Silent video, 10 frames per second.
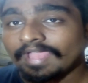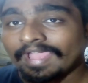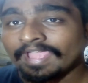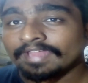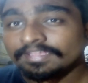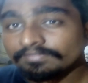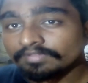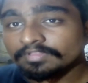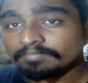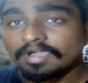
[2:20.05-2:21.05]
and
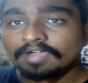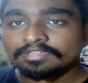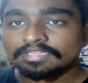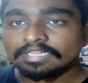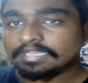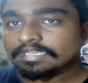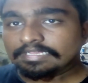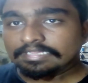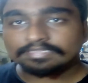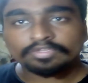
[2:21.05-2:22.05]
even with Marvel,
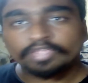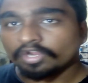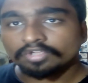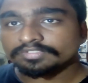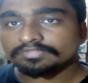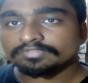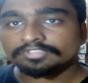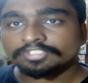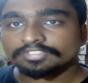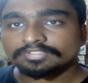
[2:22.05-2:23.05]
you cannot
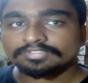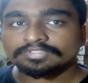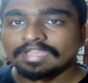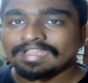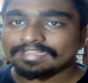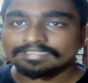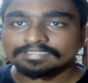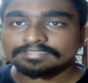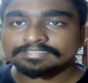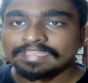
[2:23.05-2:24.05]
just
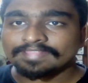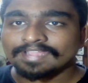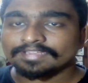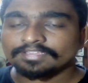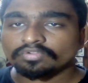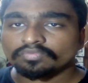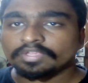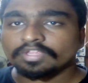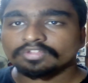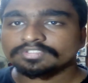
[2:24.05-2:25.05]
say that.
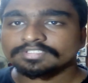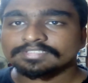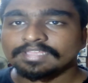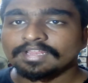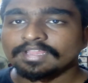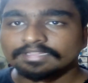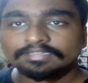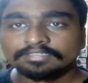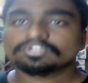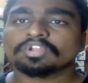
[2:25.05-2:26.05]
You cannot just say like
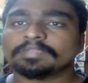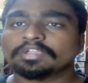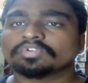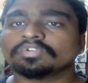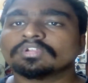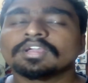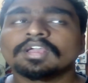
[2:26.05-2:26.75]
it's going to be good.